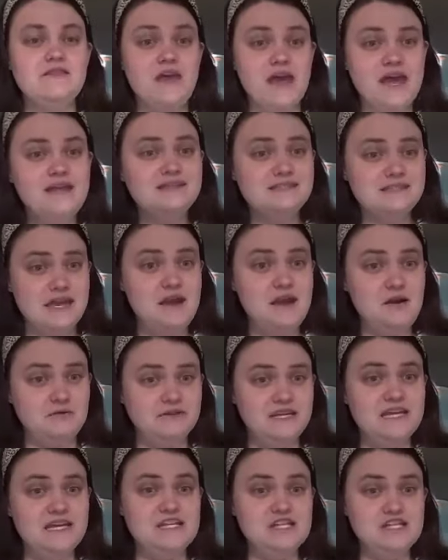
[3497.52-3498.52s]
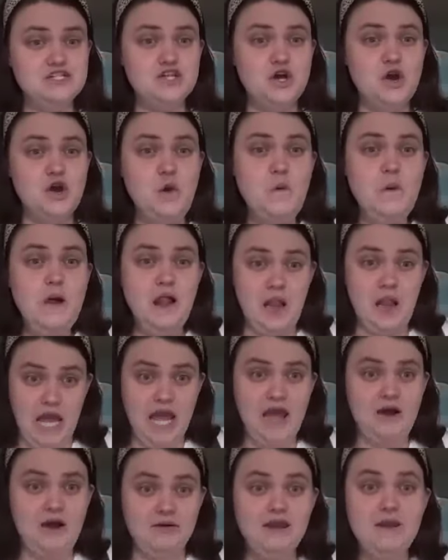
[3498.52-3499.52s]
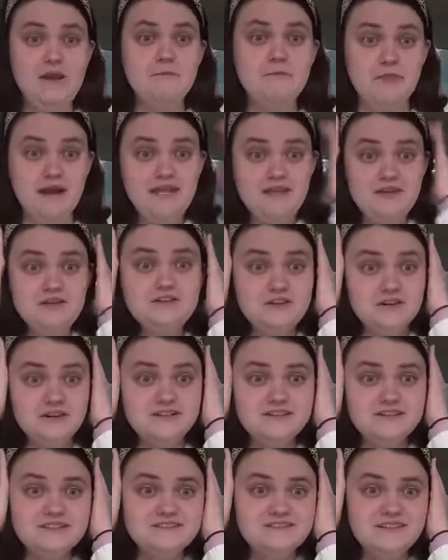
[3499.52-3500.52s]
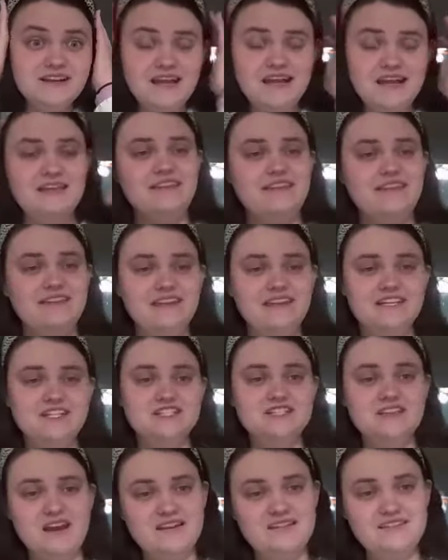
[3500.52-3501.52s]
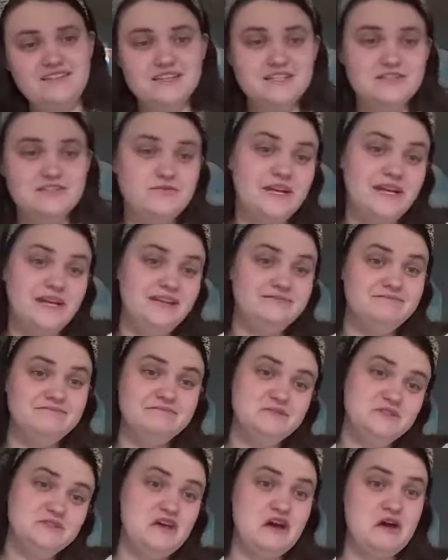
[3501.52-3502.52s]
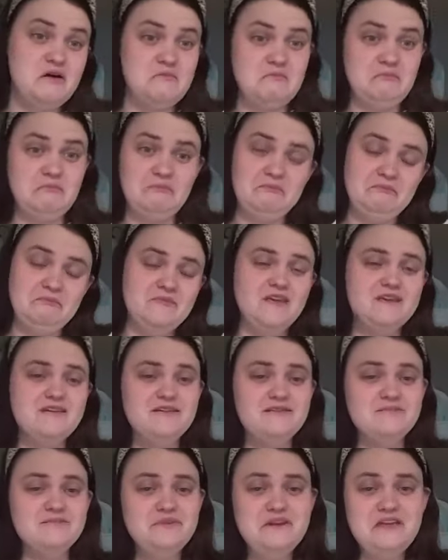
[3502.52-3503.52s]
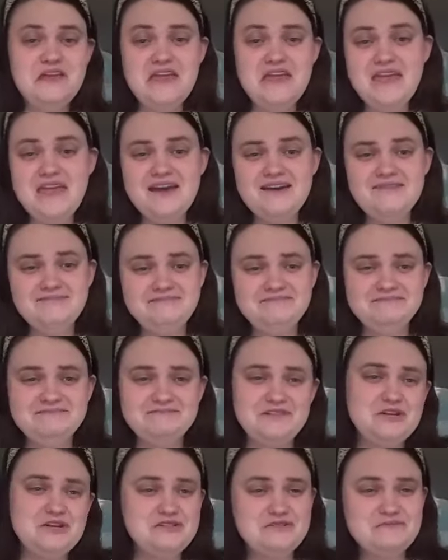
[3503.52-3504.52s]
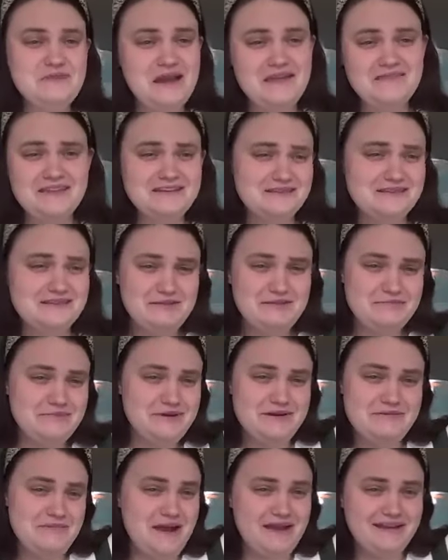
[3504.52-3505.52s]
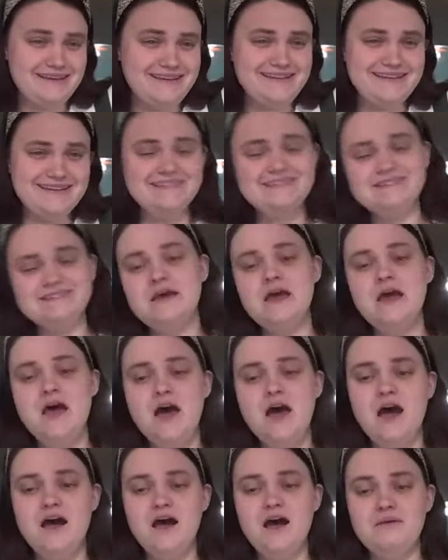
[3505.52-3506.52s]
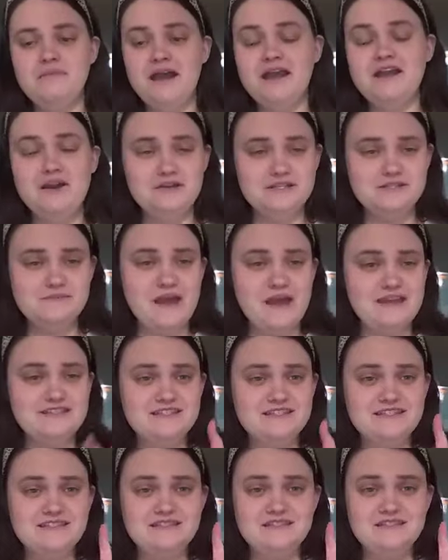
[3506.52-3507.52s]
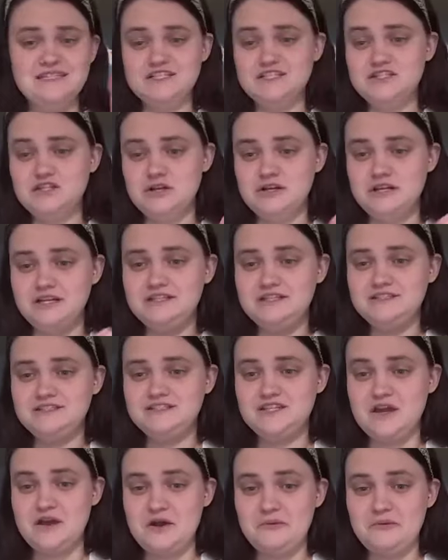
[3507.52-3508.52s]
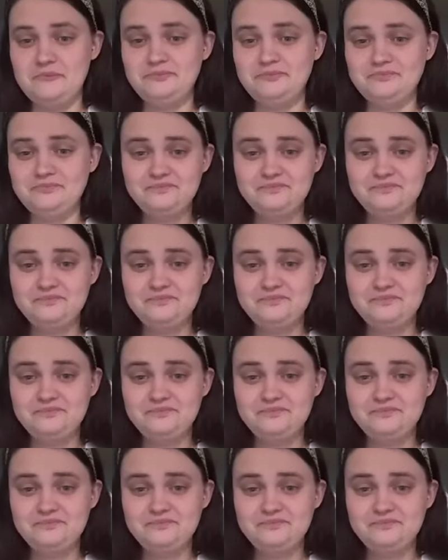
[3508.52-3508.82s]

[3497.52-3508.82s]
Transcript: that sound is so loud. My ears hurt. And then they just kind of think it's funny. So but yeah, those are my that's a little bit of my kids. Um, I know it's past 6:30, so